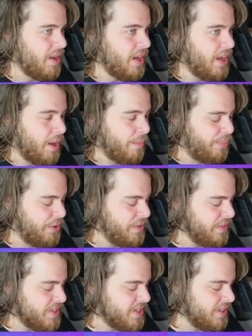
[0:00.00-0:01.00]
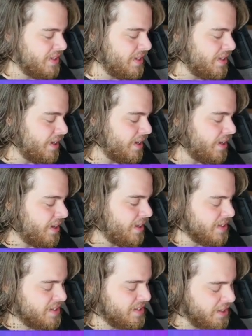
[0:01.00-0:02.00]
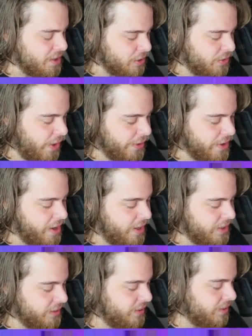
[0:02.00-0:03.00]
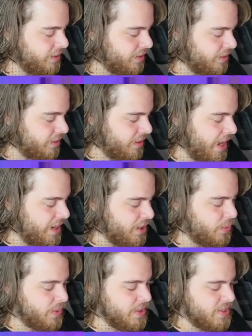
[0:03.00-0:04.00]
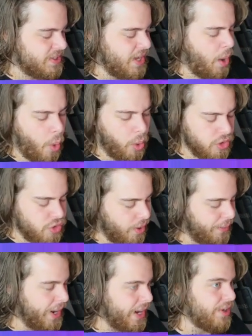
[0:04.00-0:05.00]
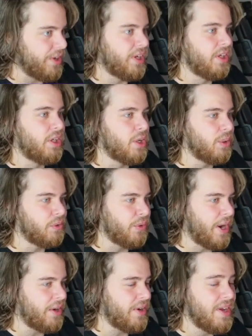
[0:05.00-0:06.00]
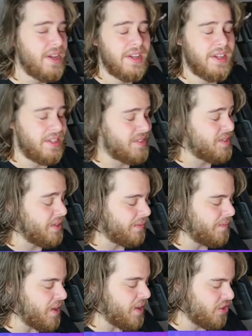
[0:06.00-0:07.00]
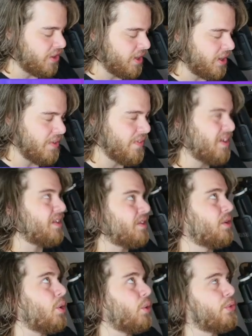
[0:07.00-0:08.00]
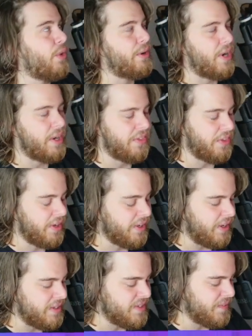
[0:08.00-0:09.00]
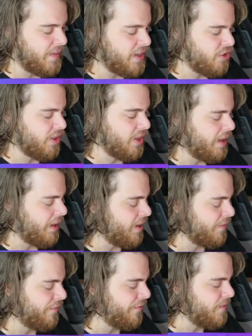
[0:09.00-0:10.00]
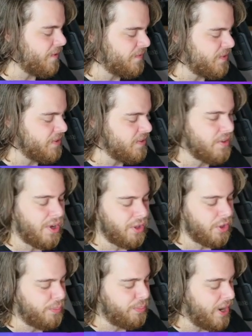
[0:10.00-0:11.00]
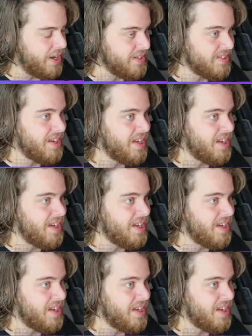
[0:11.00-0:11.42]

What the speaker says: A previously secret rare card, then it was ultra rare, gold rare. It's still fetching, even at gold rare, I think it's fetching like a $15 price.